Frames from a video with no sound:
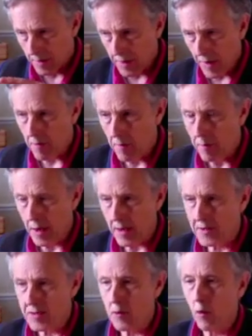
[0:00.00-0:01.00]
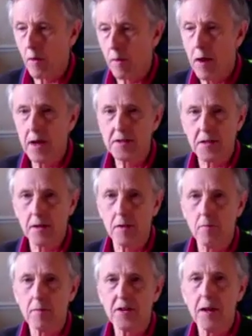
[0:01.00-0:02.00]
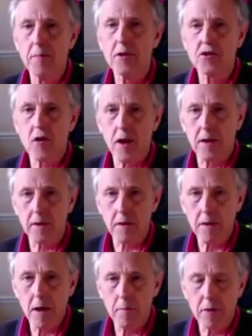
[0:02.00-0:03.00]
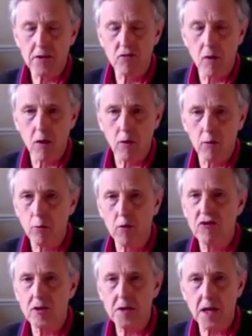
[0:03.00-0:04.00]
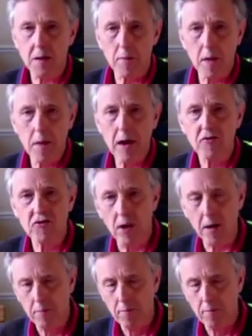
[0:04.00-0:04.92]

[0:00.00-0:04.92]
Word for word: therapist or the person demonstrating the therapist's role would just keep their mouth shut.